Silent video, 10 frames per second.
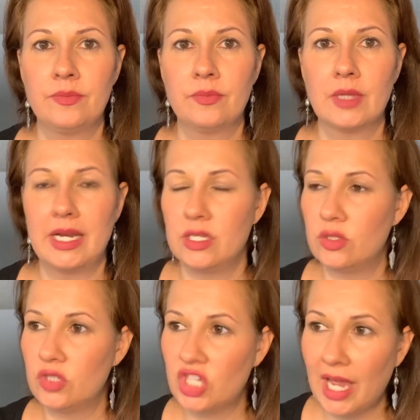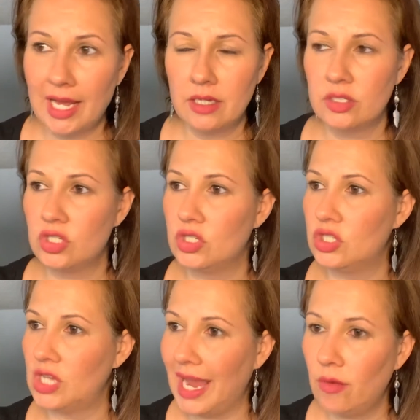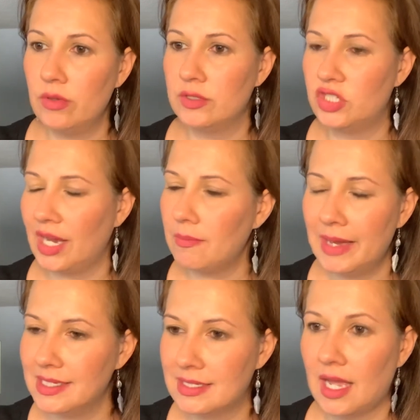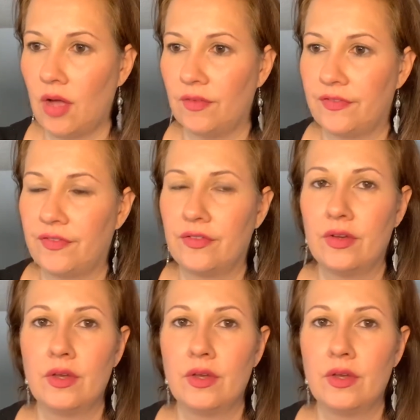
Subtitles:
I need to check myself.